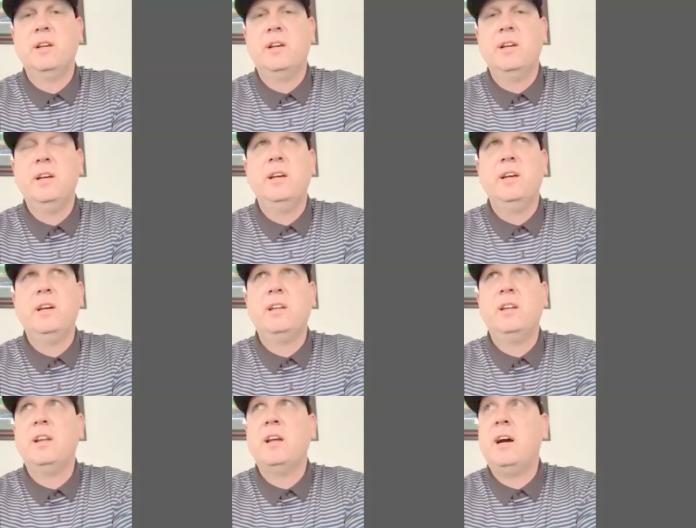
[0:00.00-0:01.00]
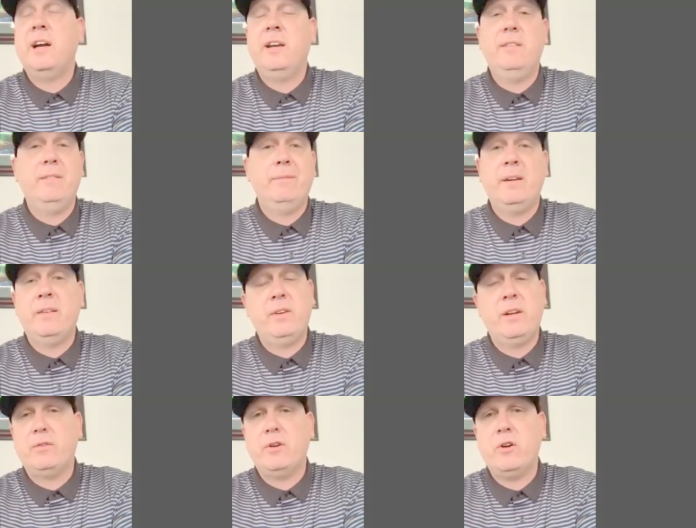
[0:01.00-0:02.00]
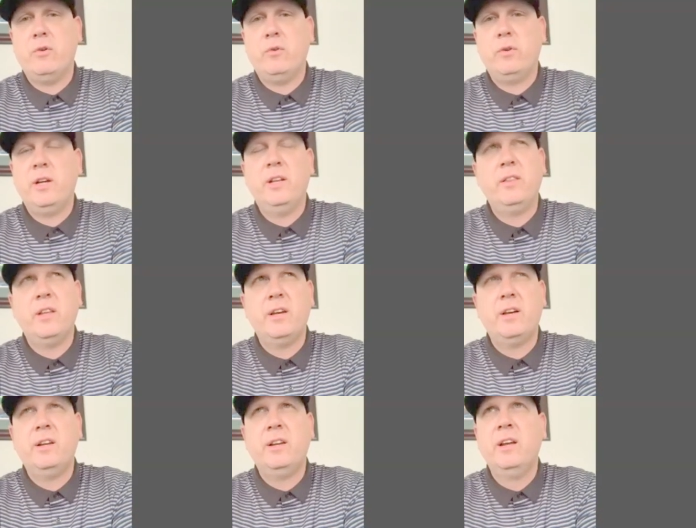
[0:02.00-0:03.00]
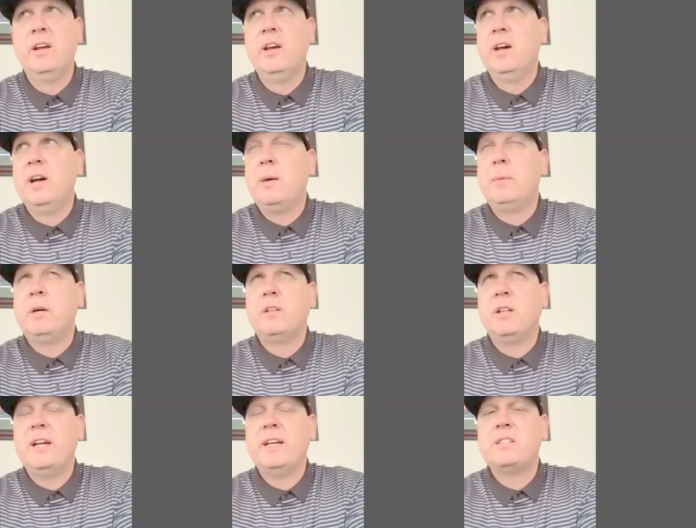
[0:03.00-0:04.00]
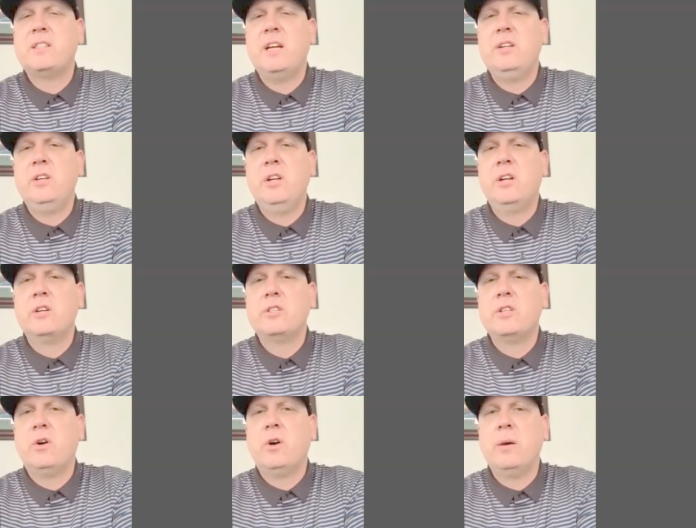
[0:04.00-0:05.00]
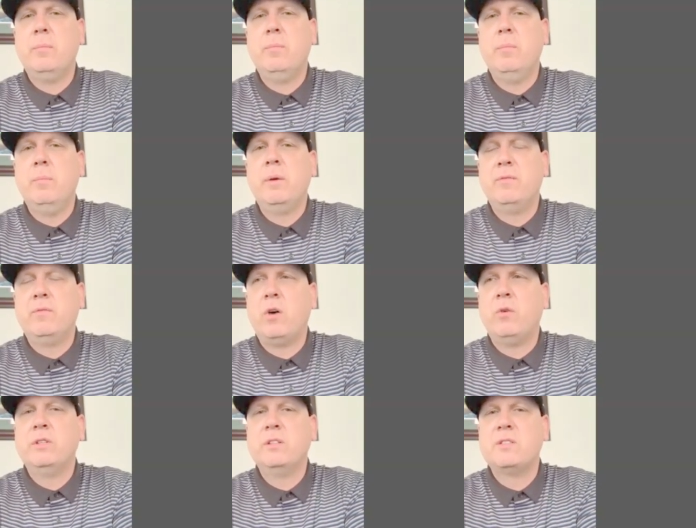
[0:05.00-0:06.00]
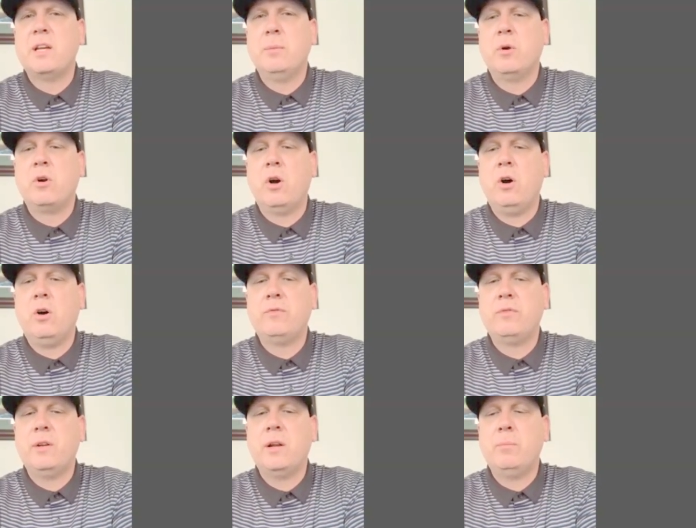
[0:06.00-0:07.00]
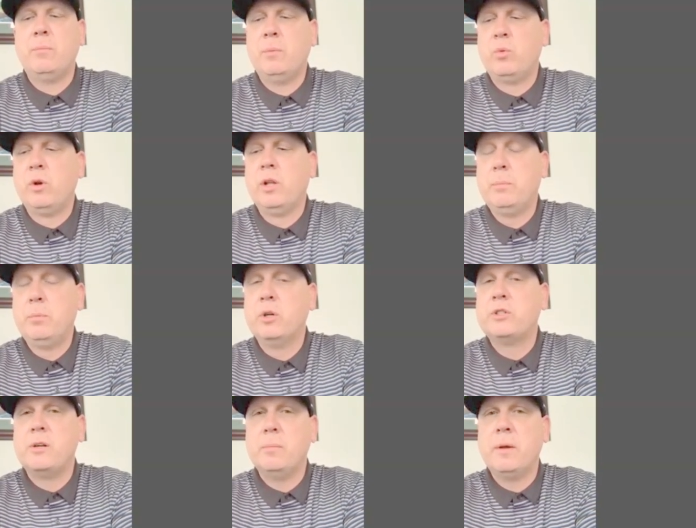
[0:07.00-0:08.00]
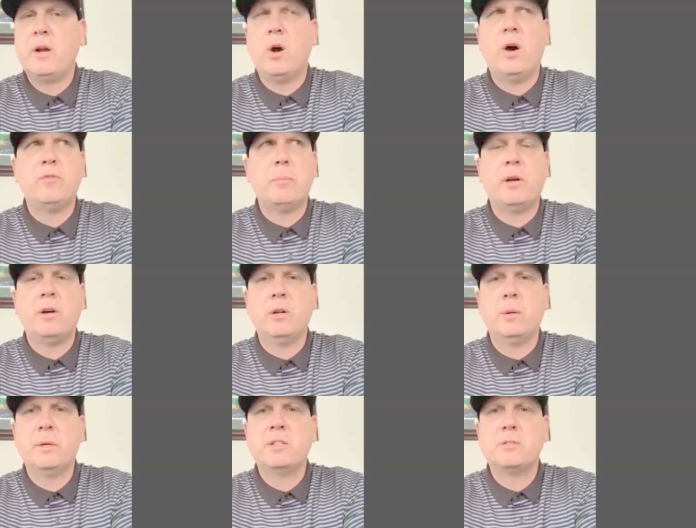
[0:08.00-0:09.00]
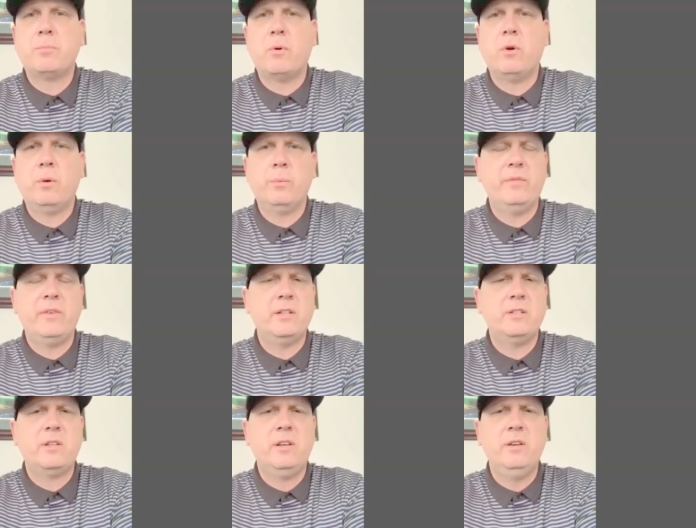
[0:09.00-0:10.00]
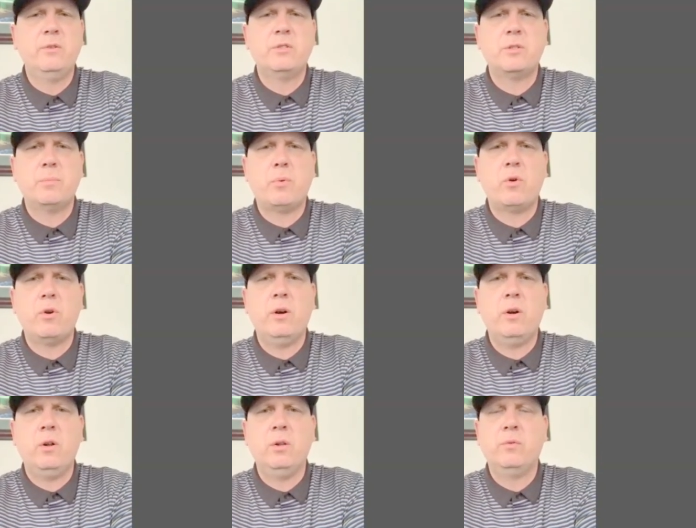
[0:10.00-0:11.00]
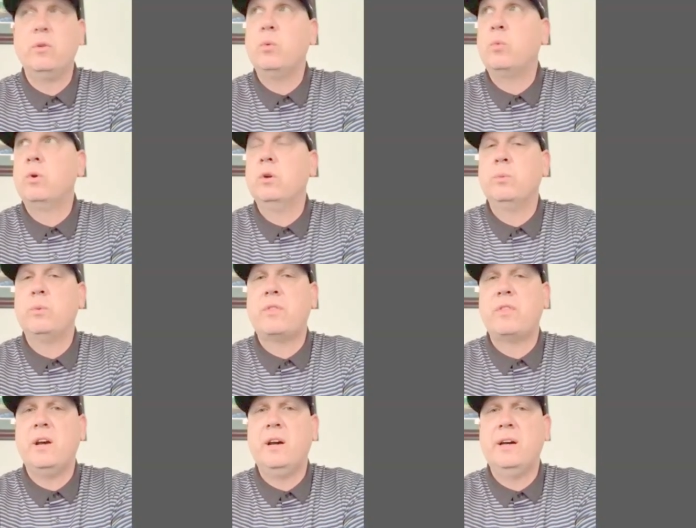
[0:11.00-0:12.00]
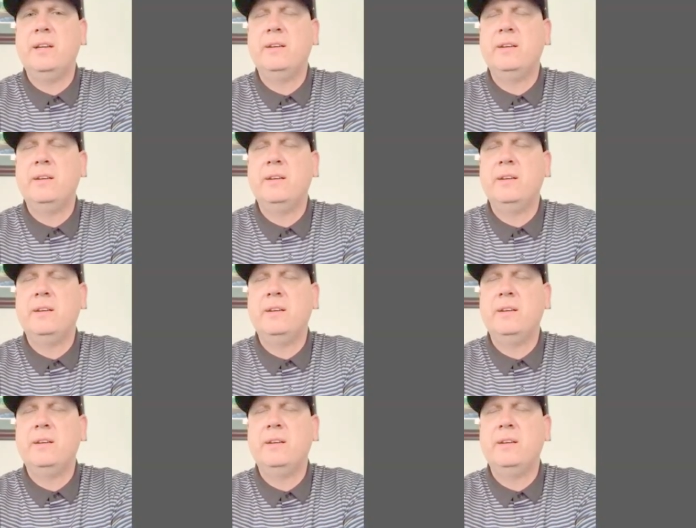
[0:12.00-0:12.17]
And I have never known. And then about the last 10 years, you know, I've been involved with disabled golf, and I've been really pushing to make golf a Paralympic sport. We've had just huge support all over the world with that.